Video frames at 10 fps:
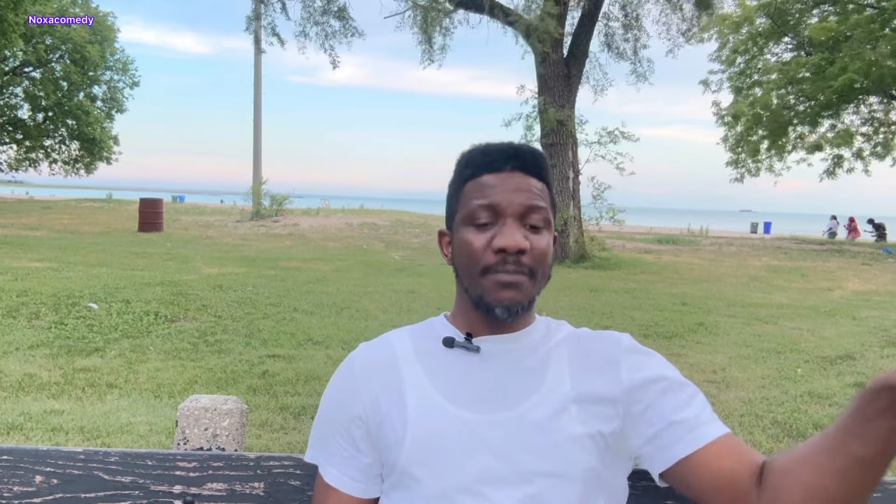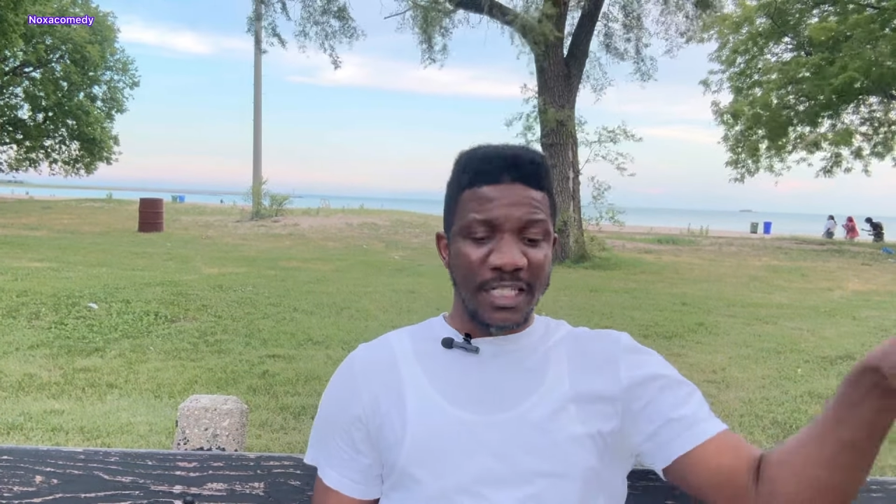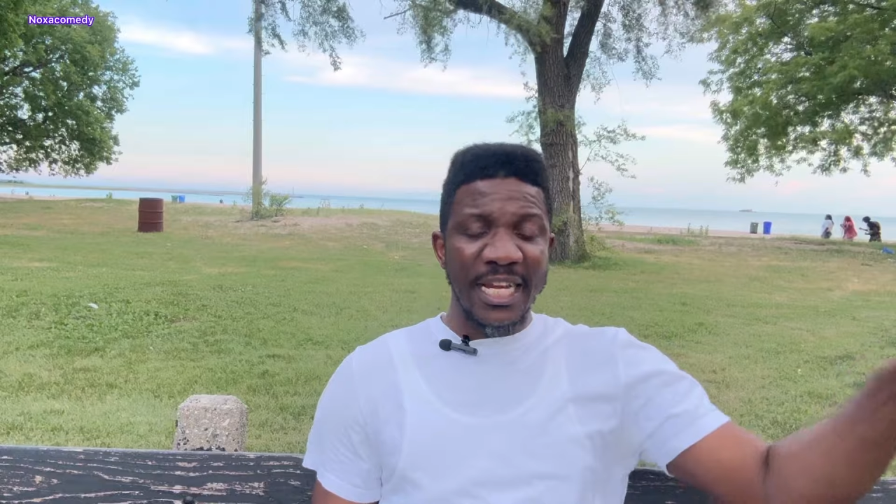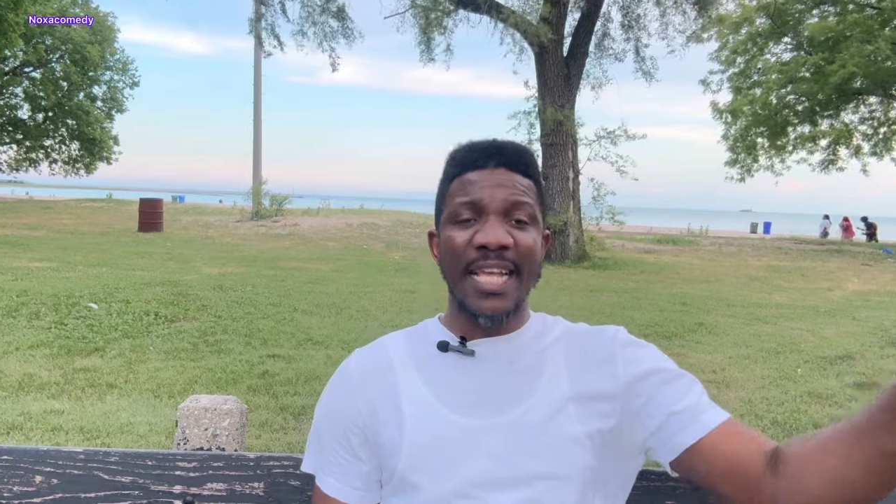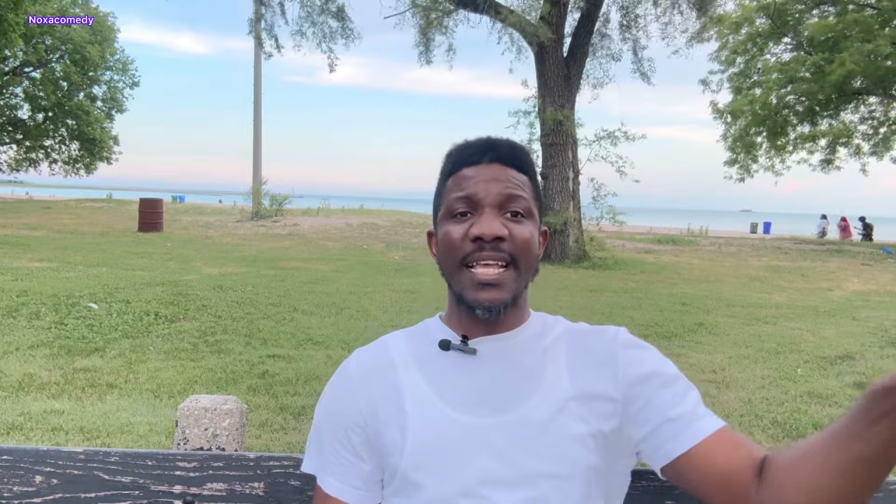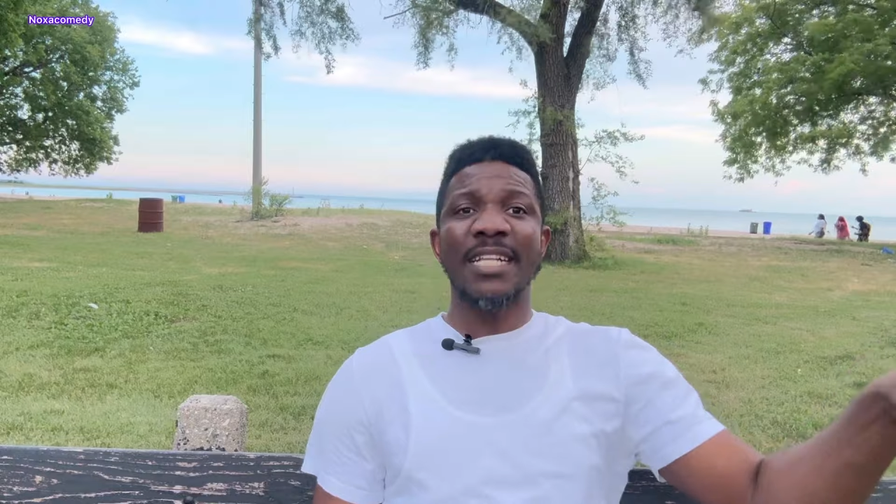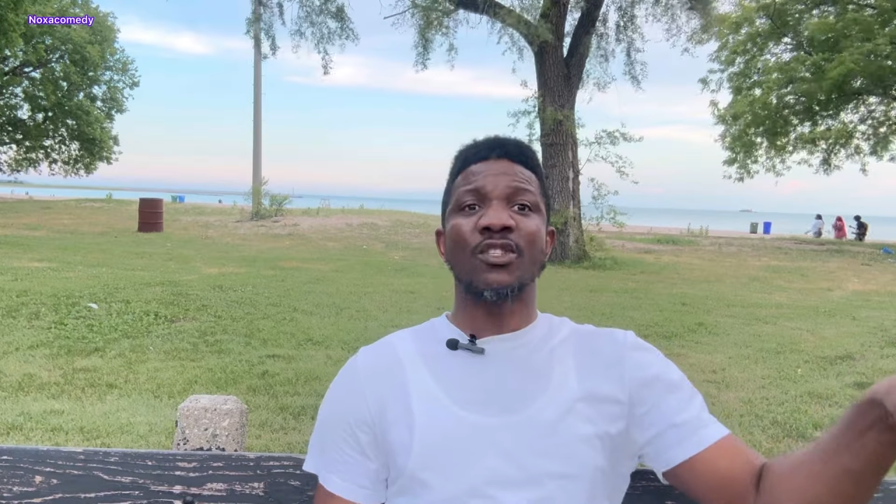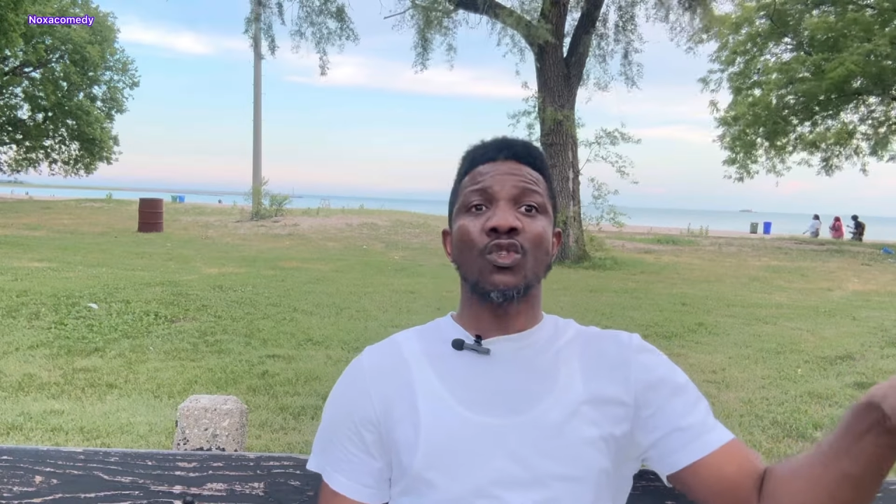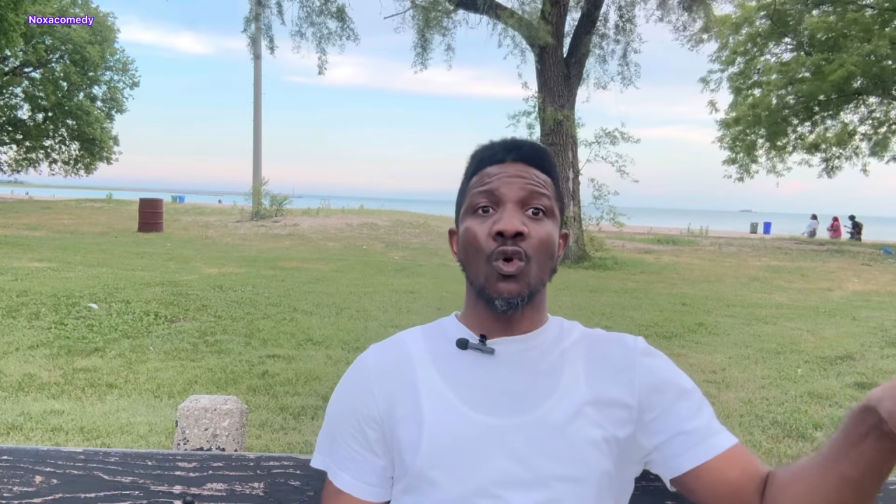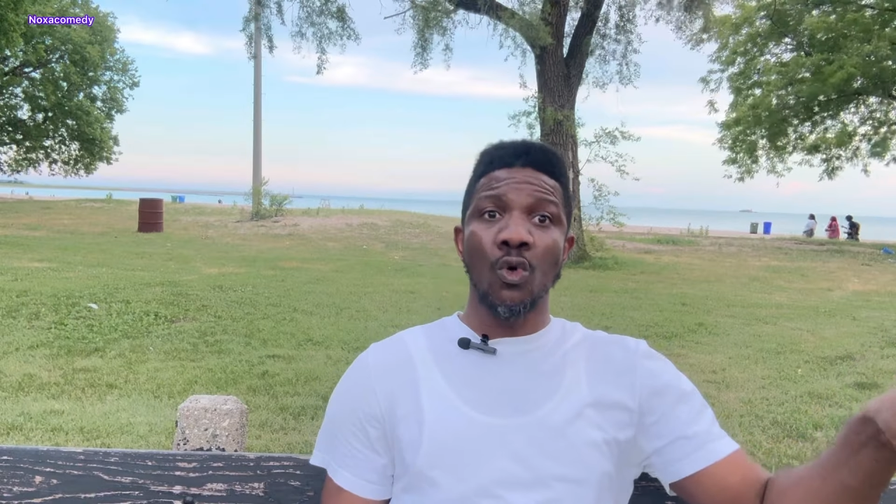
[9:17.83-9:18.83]
Schengen
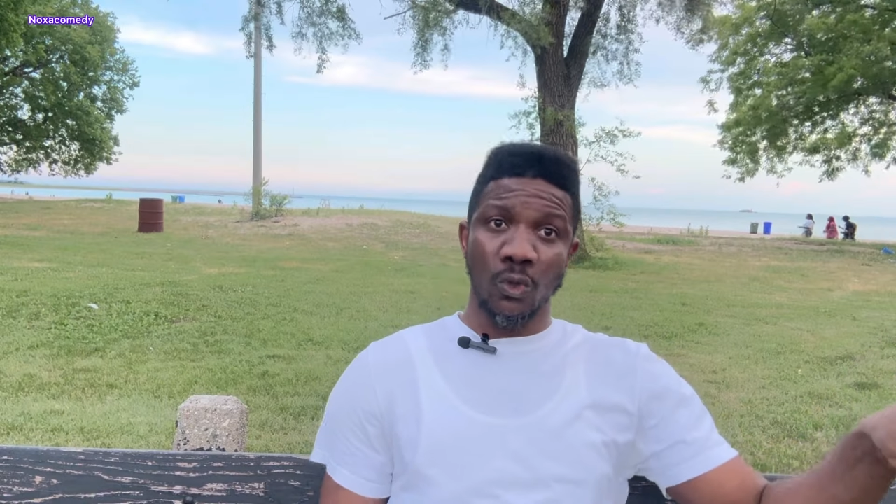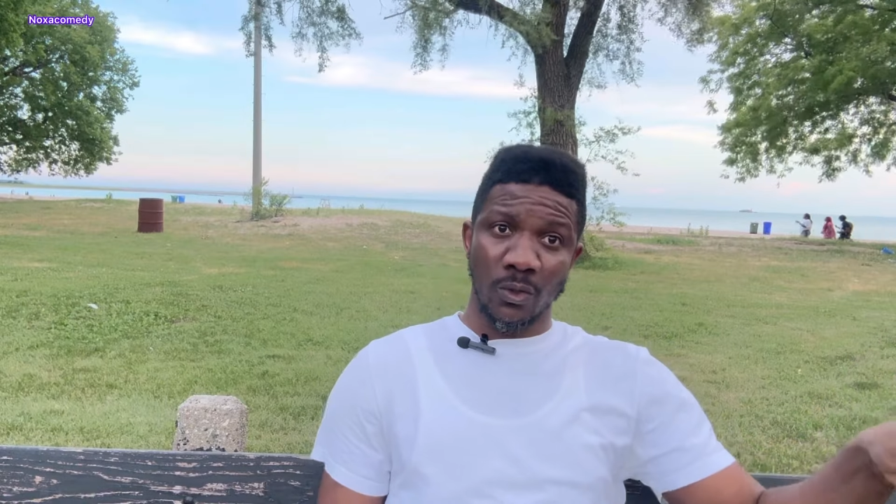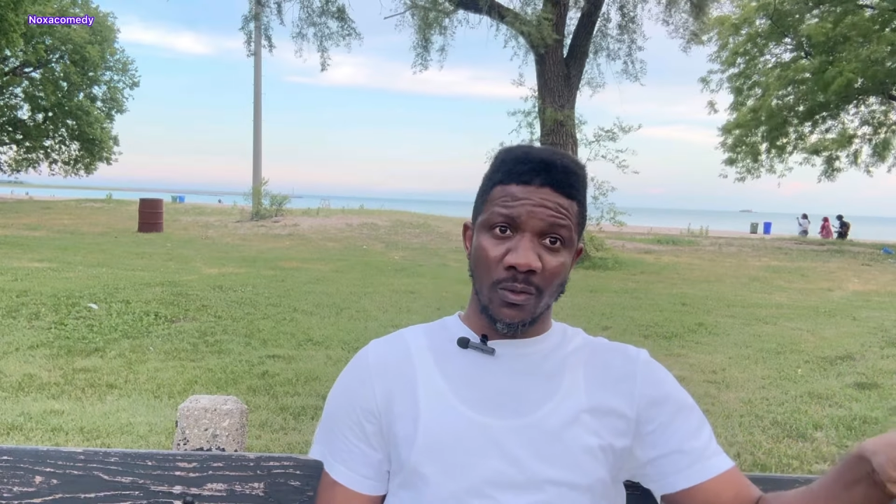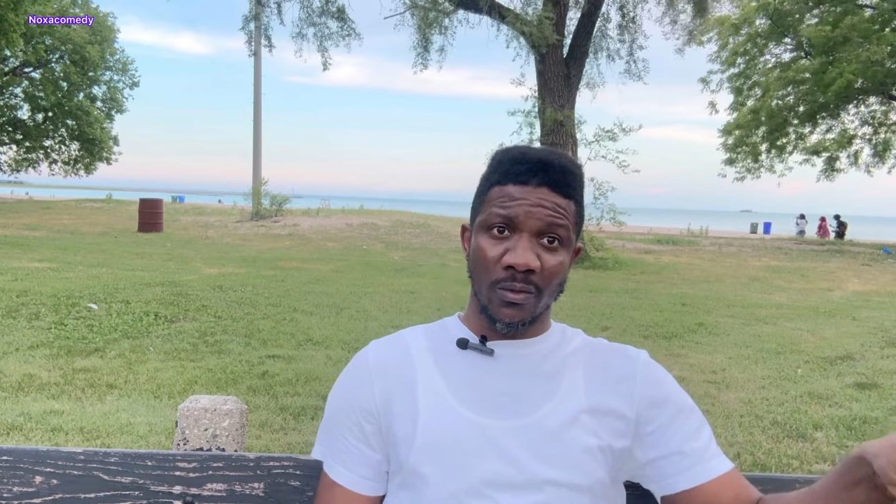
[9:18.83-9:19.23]
zone.